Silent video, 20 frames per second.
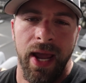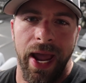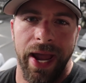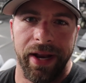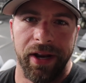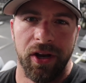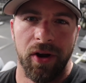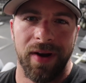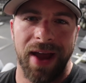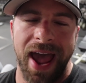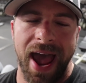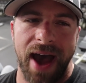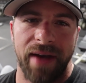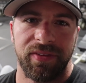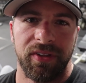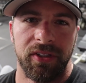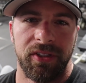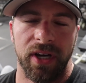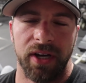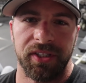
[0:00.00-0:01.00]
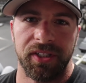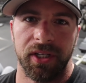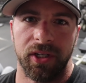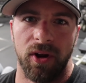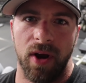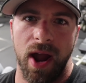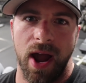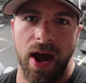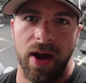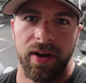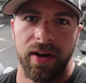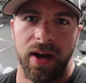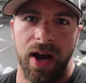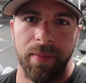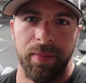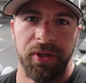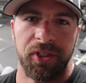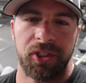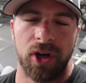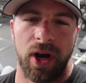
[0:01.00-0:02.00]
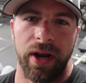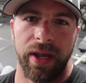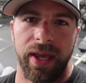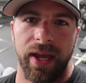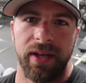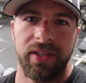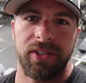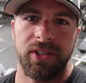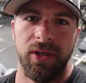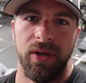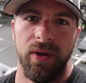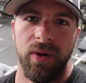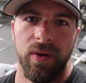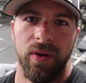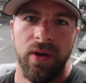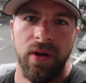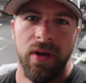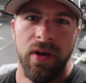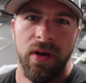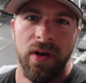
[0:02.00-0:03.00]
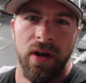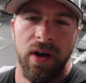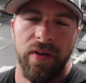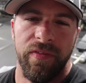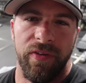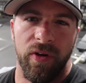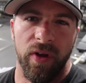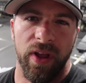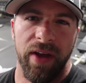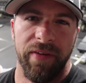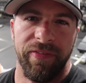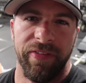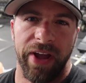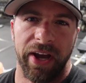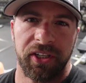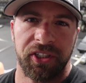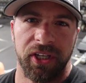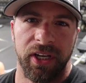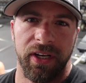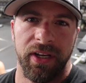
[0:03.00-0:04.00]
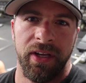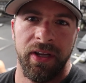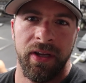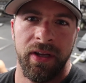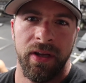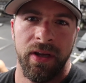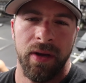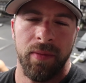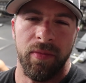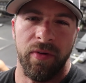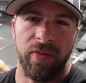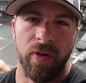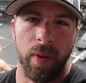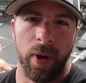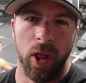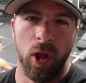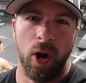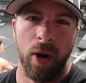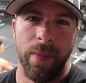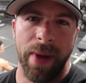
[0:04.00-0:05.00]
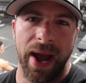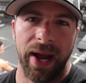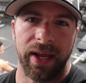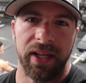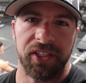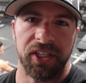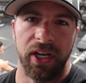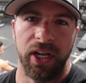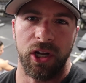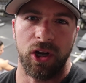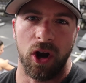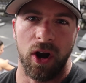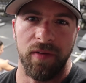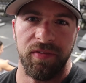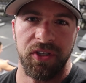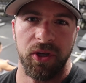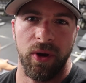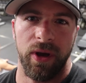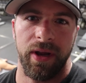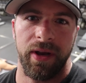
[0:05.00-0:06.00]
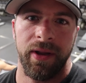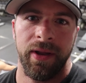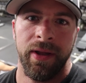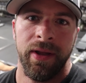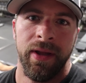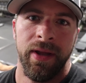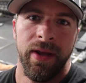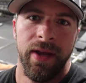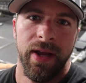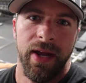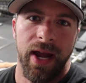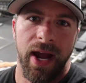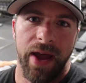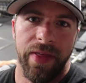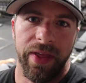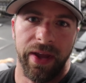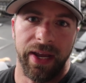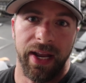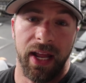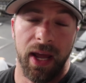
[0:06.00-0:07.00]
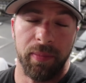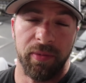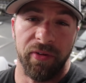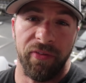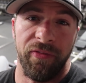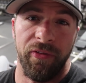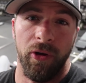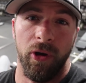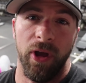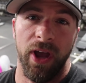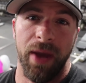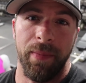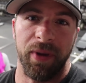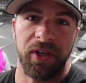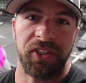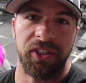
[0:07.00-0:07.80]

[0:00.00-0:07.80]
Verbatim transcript: and you don't have to touch the ground. I'm just trying to get to full hip flexion before my lower back gets any curve to it, and then getting up to full hip